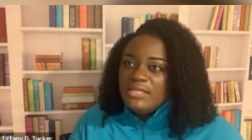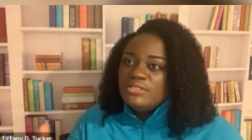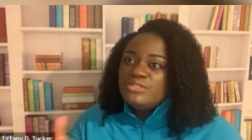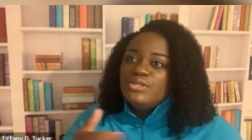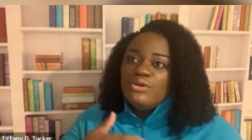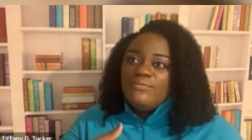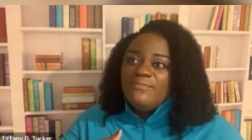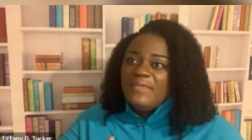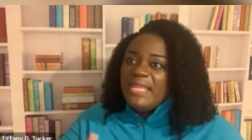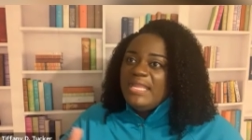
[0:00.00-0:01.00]
There's no
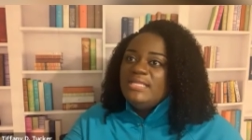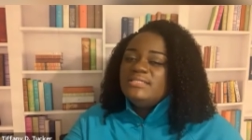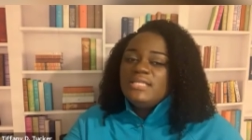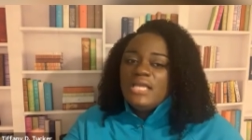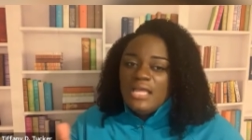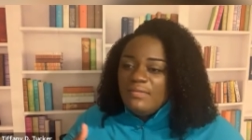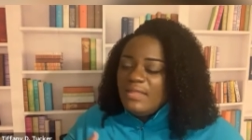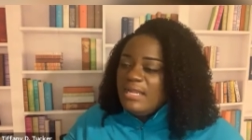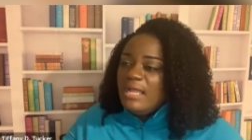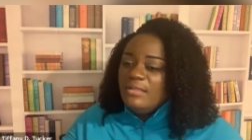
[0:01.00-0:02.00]
phase
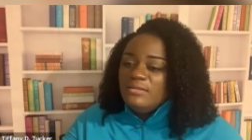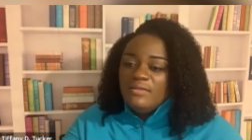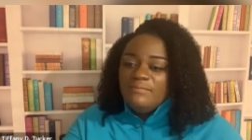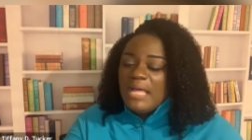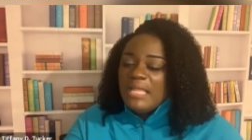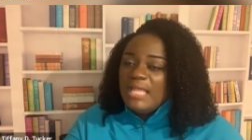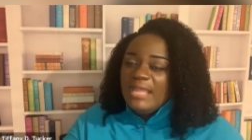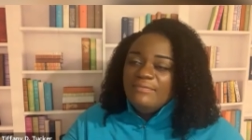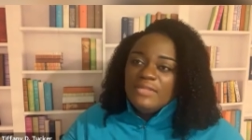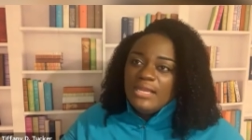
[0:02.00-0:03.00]
of my
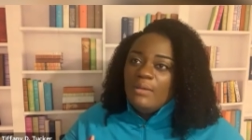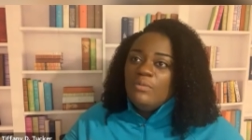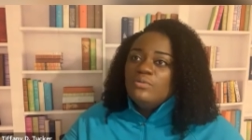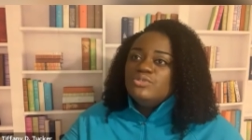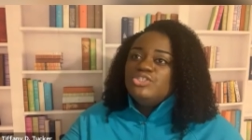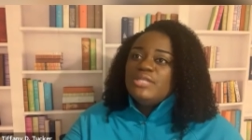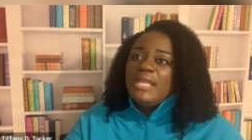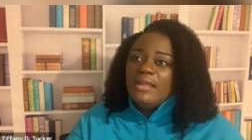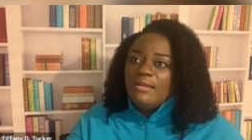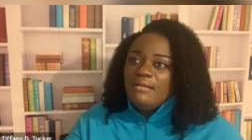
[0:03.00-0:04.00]
life that I won't
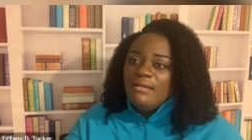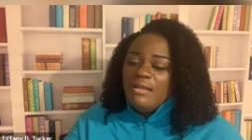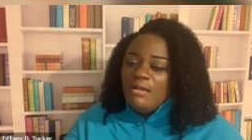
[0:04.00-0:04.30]
share